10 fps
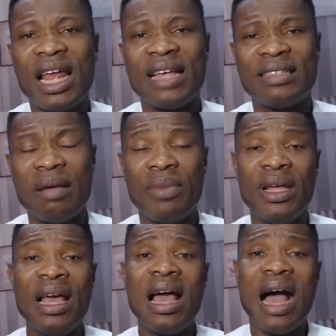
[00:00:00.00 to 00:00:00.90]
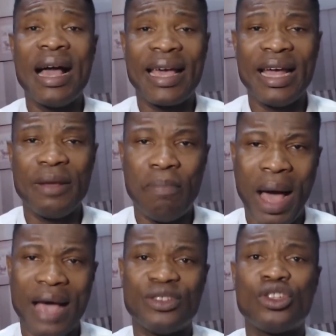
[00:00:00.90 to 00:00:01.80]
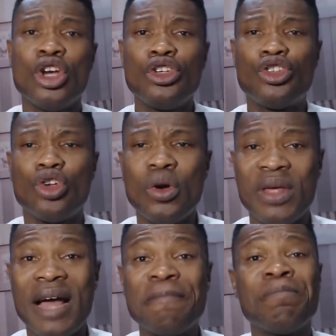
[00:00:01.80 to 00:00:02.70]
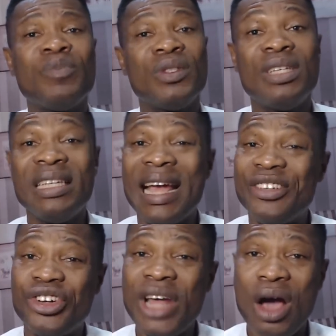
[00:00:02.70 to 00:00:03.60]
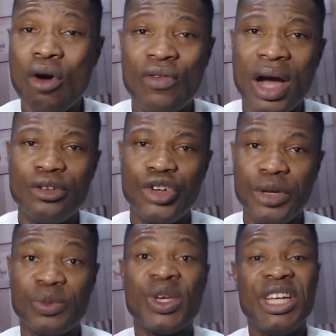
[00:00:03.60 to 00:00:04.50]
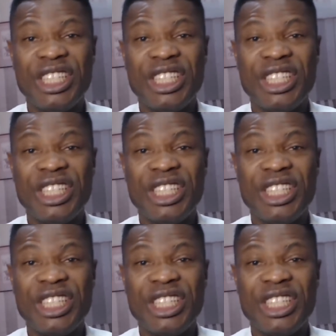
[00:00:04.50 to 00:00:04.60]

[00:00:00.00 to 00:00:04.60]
Assembly and get it passed so that the Nigeria of our dreams,